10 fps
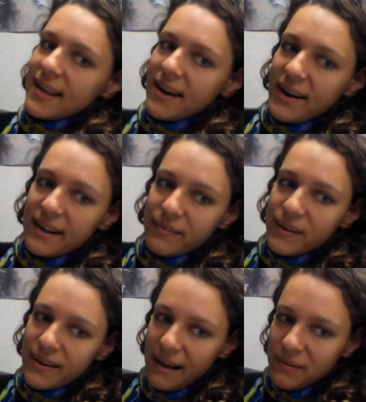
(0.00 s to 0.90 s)
All right, if
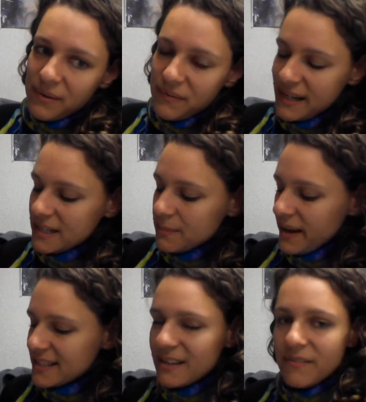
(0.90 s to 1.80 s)
you haven't finished,
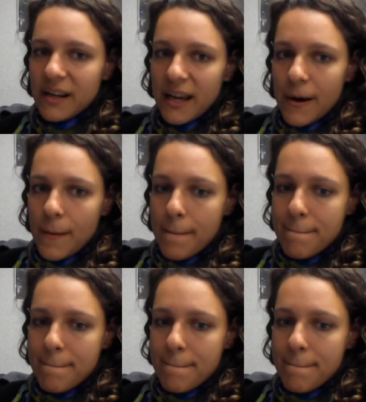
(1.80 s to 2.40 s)
pause the video.